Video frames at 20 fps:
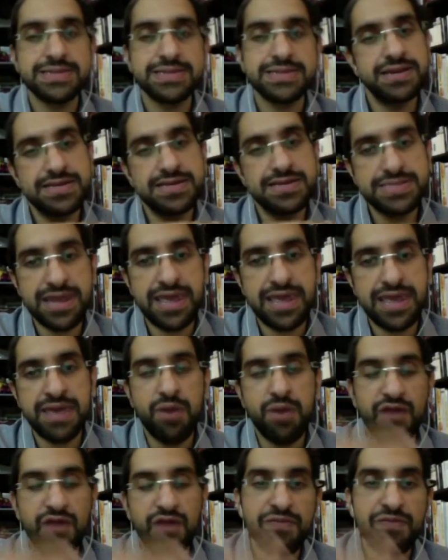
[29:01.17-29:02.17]

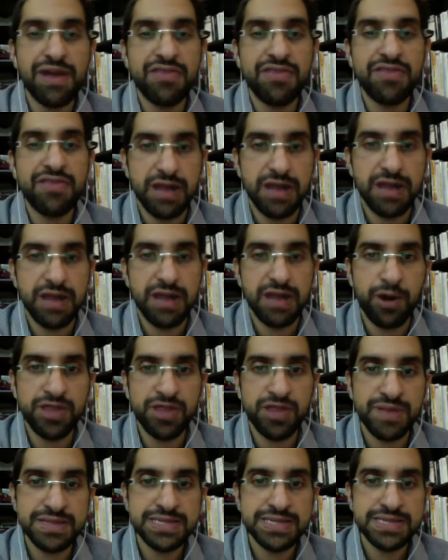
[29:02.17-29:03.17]
stream of Brotherhood
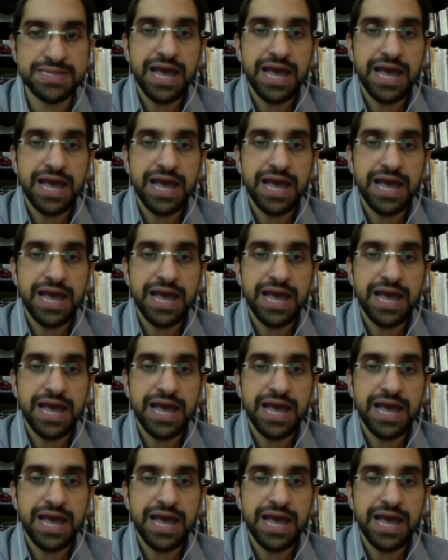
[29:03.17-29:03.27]
appointments,